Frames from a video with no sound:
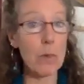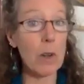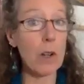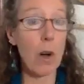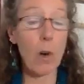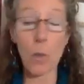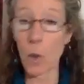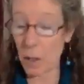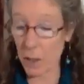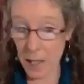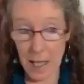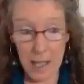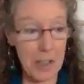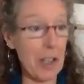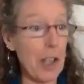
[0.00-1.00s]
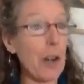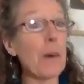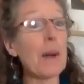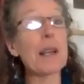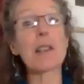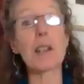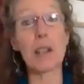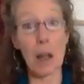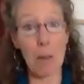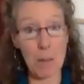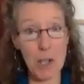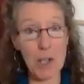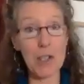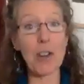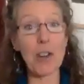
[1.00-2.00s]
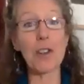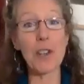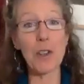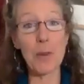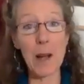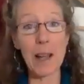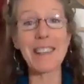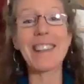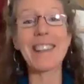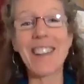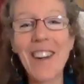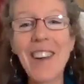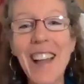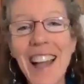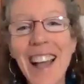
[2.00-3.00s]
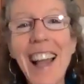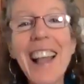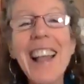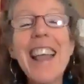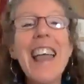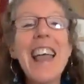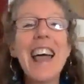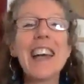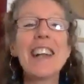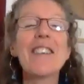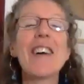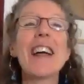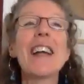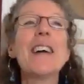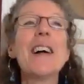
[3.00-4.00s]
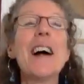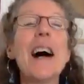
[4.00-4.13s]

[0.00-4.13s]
will go, well, yes, there is. And let me show you what, anyway.